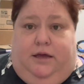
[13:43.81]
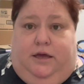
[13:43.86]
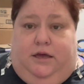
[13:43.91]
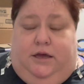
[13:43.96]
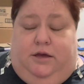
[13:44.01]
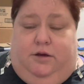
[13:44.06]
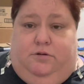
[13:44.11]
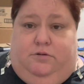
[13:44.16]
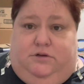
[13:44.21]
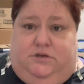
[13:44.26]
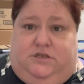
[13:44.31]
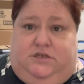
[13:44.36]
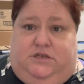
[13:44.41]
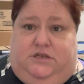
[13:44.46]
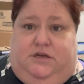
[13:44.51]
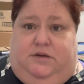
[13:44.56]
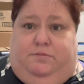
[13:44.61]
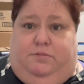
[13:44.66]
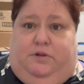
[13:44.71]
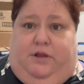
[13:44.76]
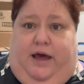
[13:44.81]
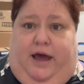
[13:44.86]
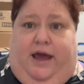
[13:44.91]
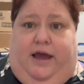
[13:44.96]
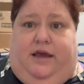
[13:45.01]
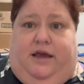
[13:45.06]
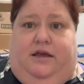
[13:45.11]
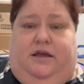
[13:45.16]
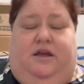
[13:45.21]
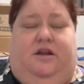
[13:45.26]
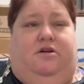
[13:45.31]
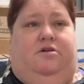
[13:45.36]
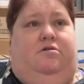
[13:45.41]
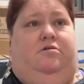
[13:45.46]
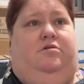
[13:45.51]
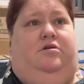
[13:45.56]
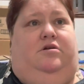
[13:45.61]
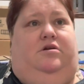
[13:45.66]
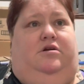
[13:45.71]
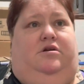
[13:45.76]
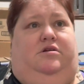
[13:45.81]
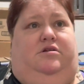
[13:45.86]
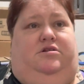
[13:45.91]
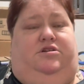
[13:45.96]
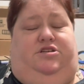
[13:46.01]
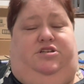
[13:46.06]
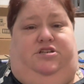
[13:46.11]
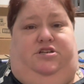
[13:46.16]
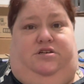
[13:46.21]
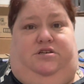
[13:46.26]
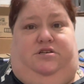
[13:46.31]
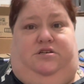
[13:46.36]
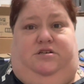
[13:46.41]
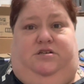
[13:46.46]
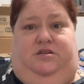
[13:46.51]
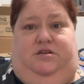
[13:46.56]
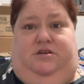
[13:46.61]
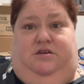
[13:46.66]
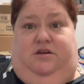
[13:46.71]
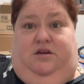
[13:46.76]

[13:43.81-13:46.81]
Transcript: He was in black, and it's just,